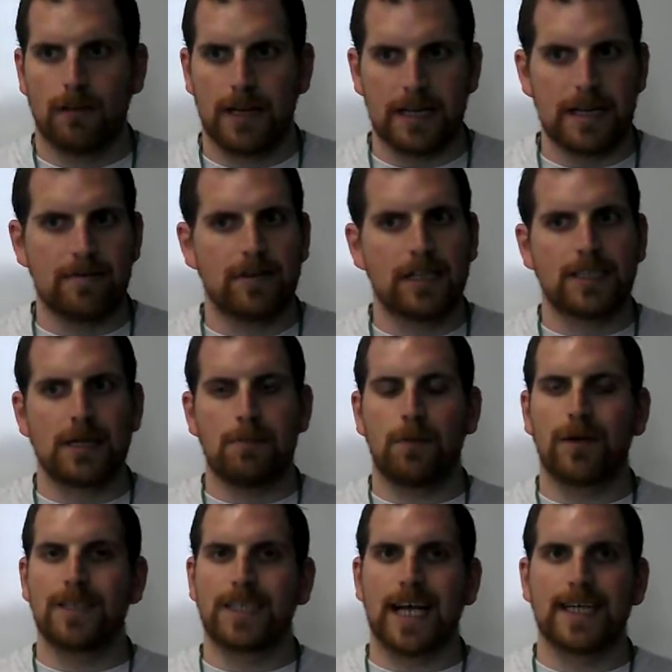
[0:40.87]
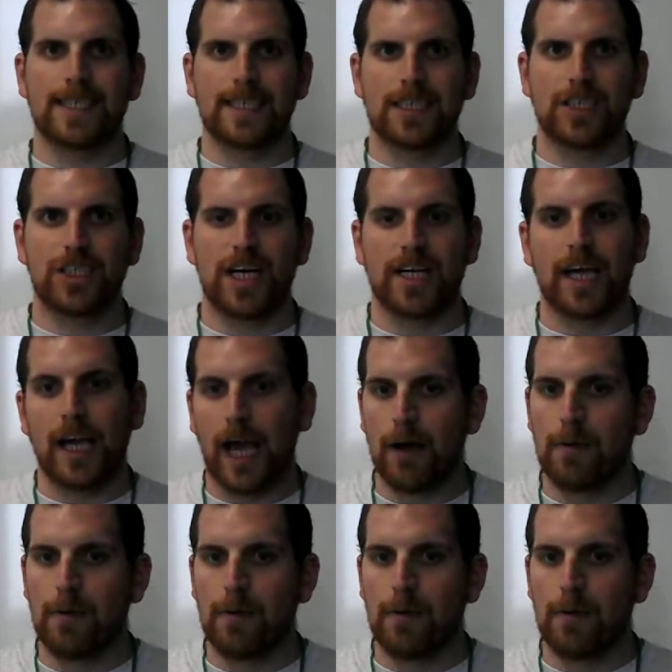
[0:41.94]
and even as simple as guessing and checking.